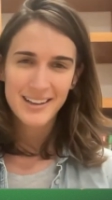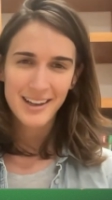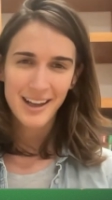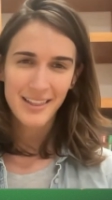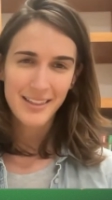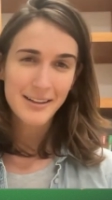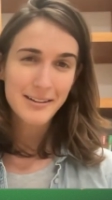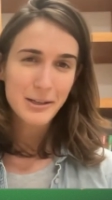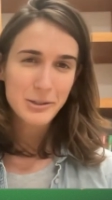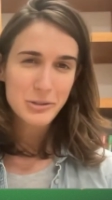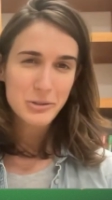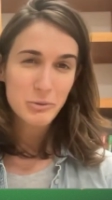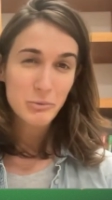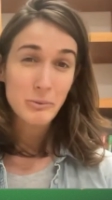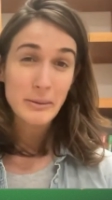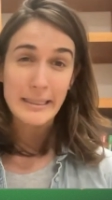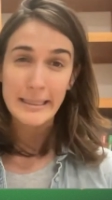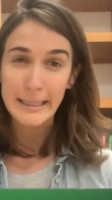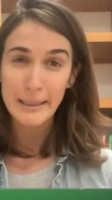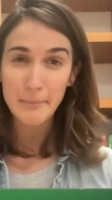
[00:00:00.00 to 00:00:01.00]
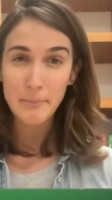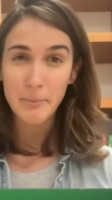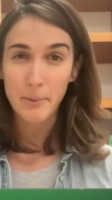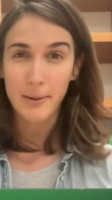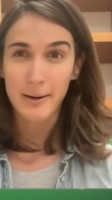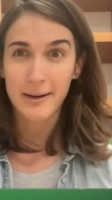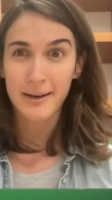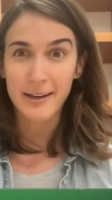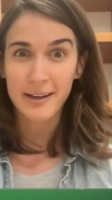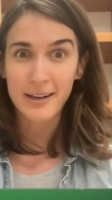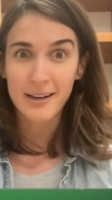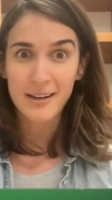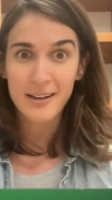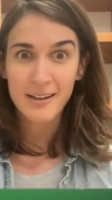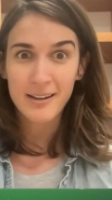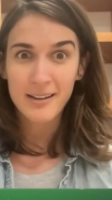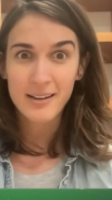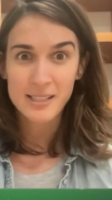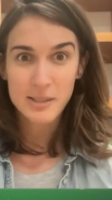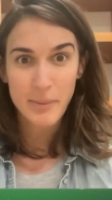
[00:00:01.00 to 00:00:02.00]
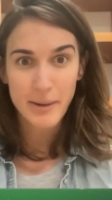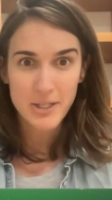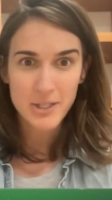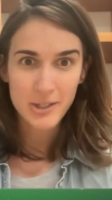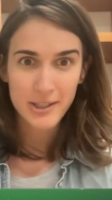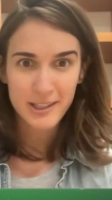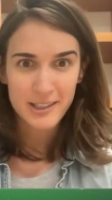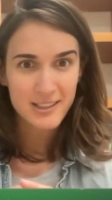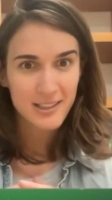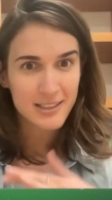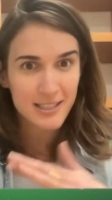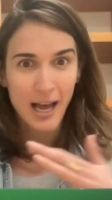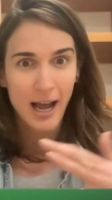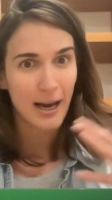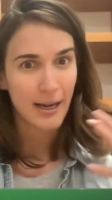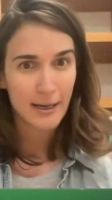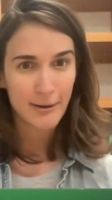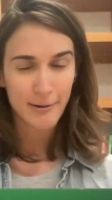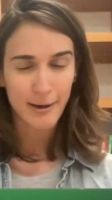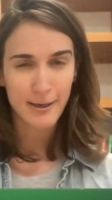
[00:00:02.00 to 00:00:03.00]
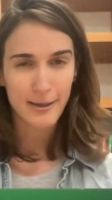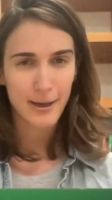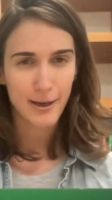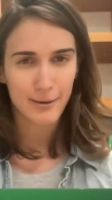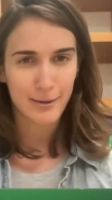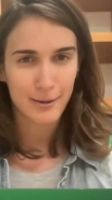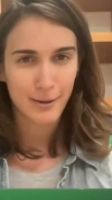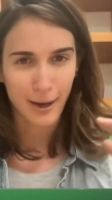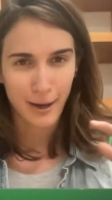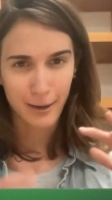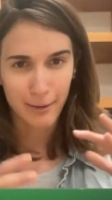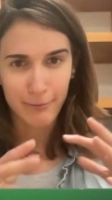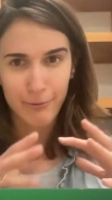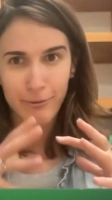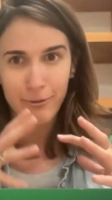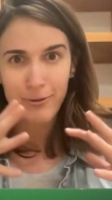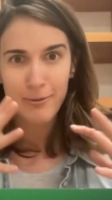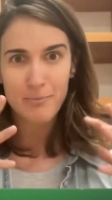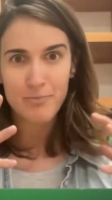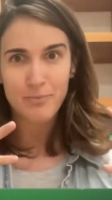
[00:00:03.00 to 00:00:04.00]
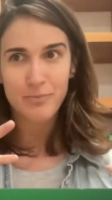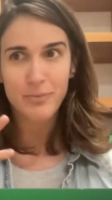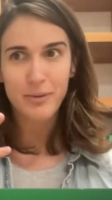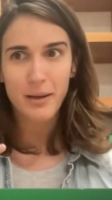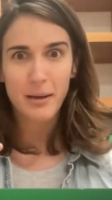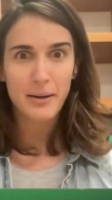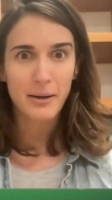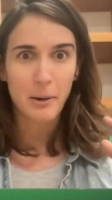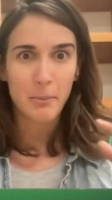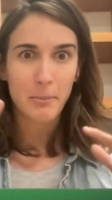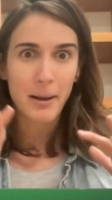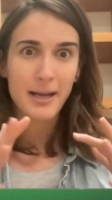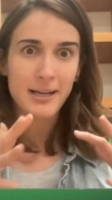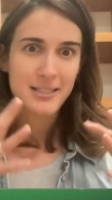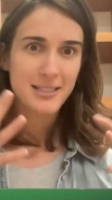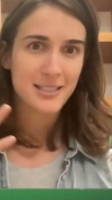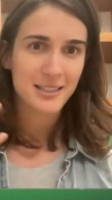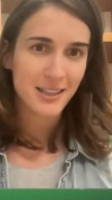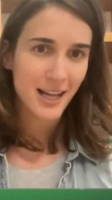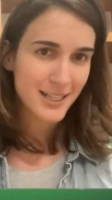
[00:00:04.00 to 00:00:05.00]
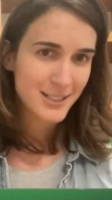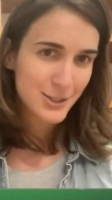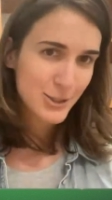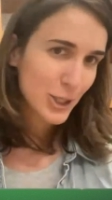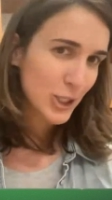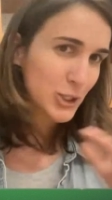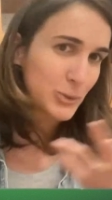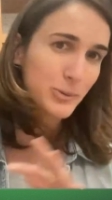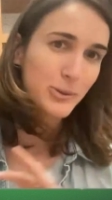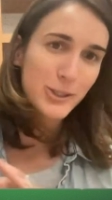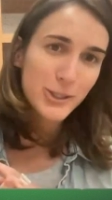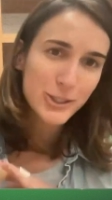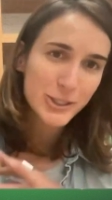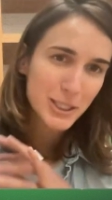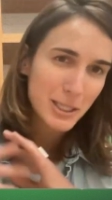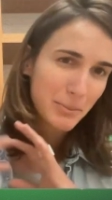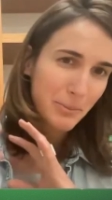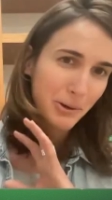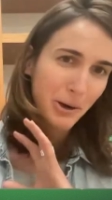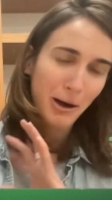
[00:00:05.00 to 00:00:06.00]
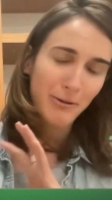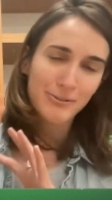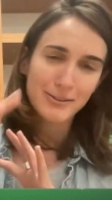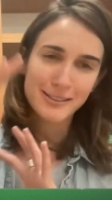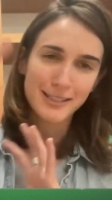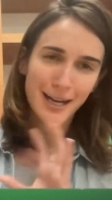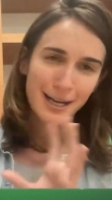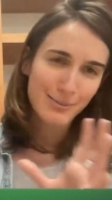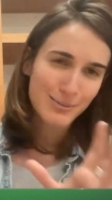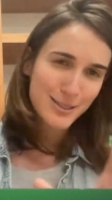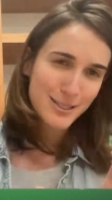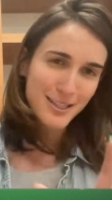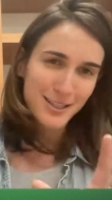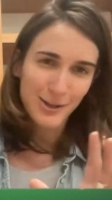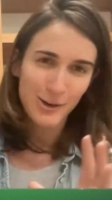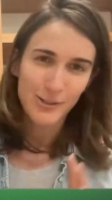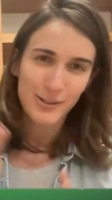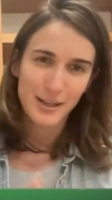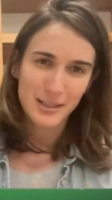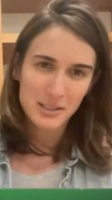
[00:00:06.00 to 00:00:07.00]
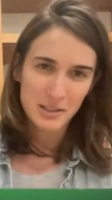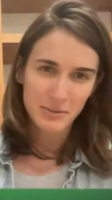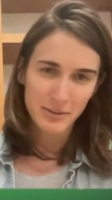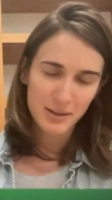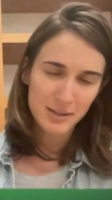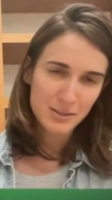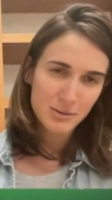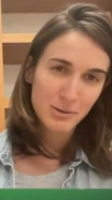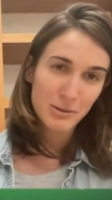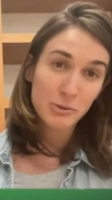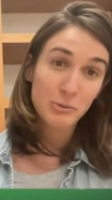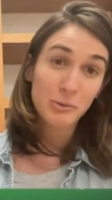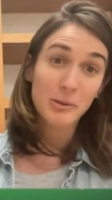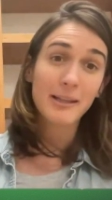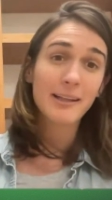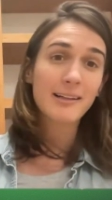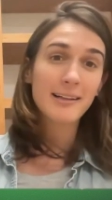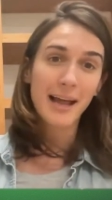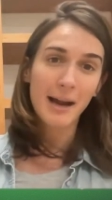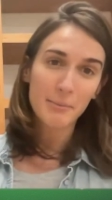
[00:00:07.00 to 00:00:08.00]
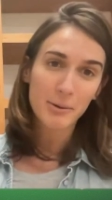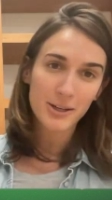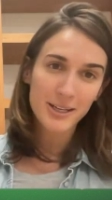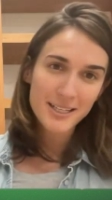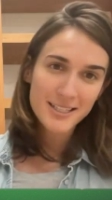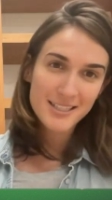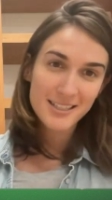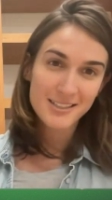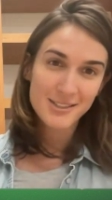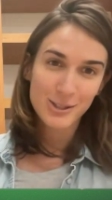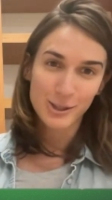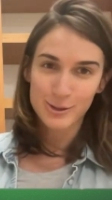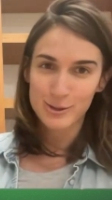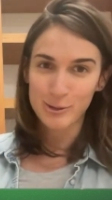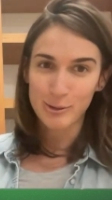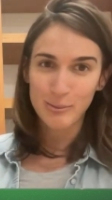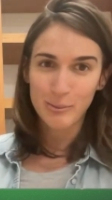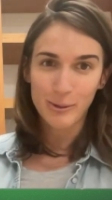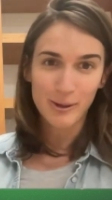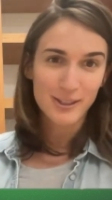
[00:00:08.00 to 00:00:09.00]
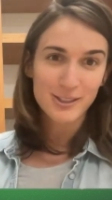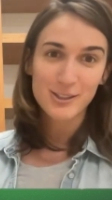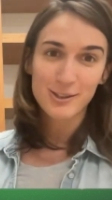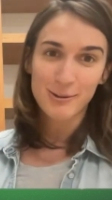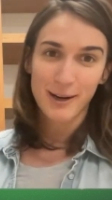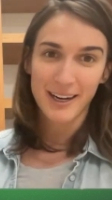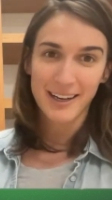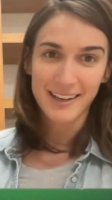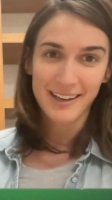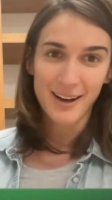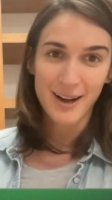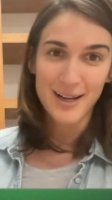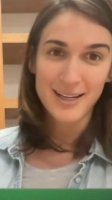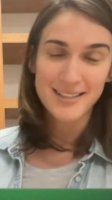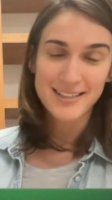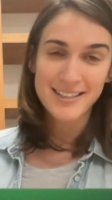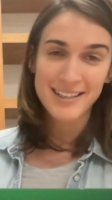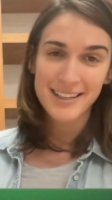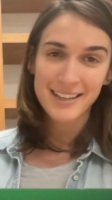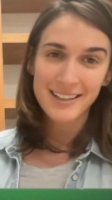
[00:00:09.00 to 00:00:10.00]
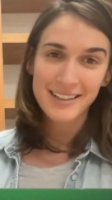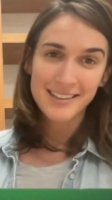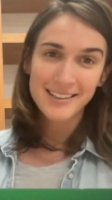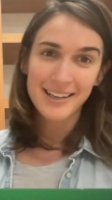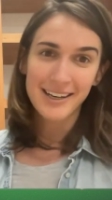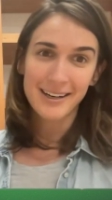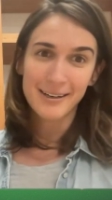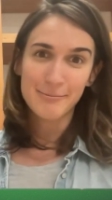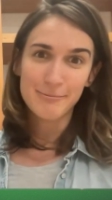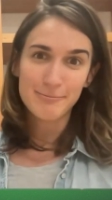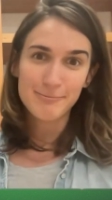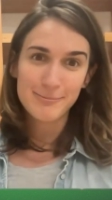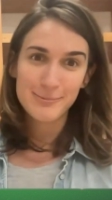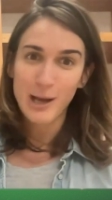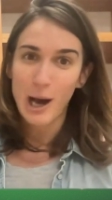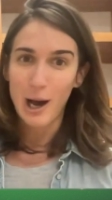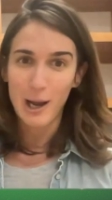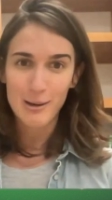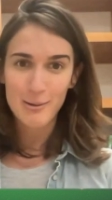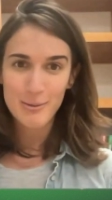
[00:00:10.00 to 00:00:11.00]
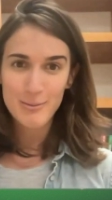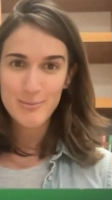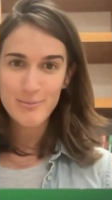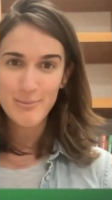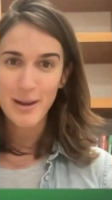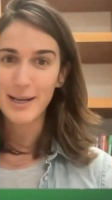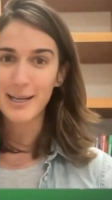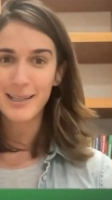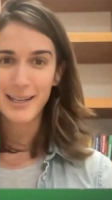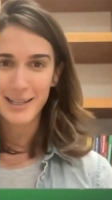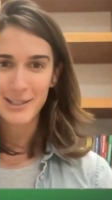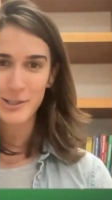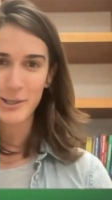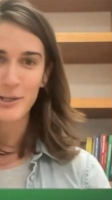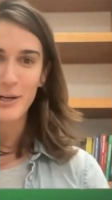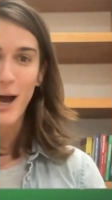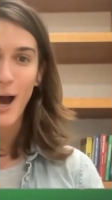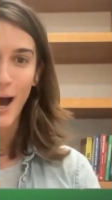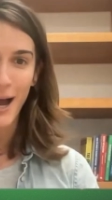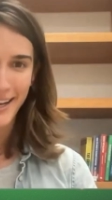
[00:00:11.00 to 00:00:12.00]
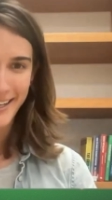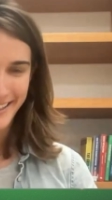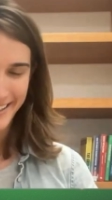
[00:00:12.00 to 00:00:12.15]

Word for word: I think that's really important, especially in a society right now that kind of you know pedestalizes entrepreneurship or oftentimes you know thinks of it as, as really glamorous. It's also important to recognize um, not many days are not,